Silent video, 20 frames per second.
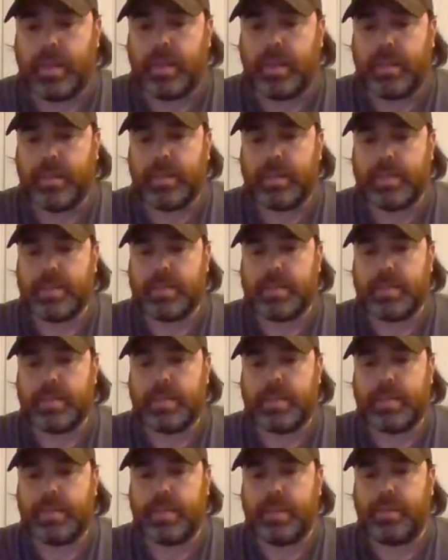and
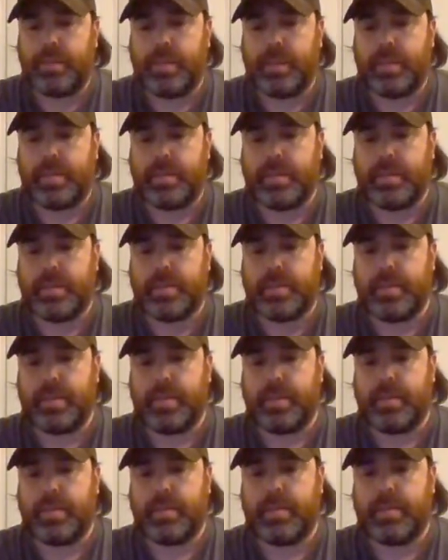that's how you get this
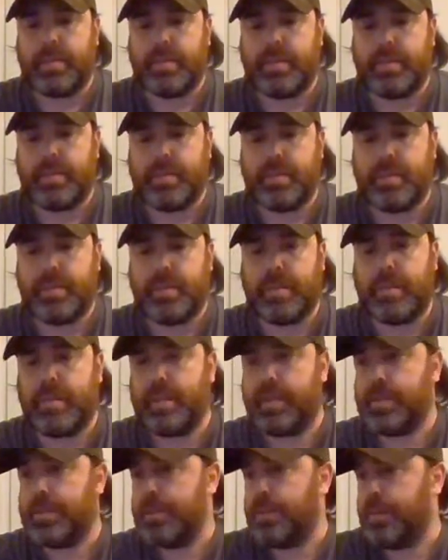
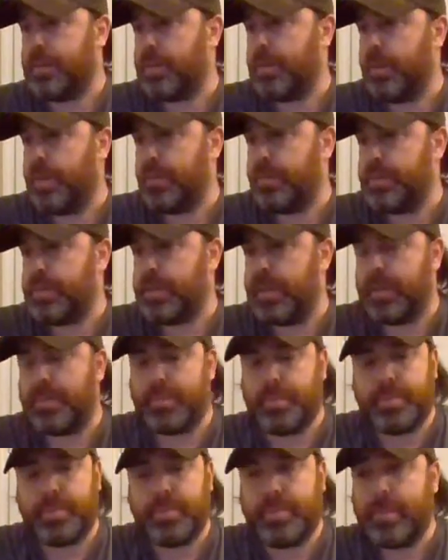nicer curve
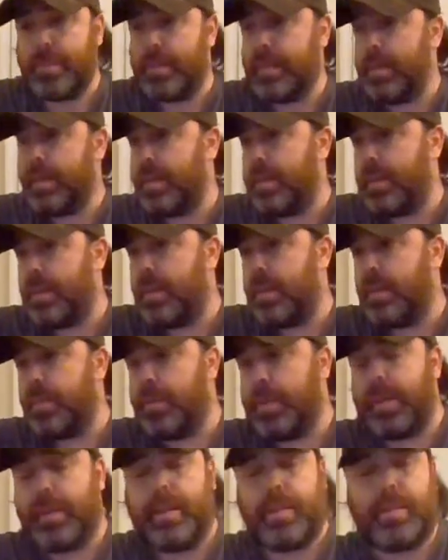shape.
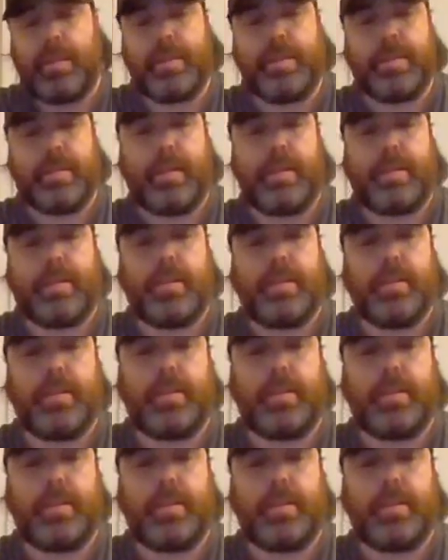But yeah, thanks, Zach.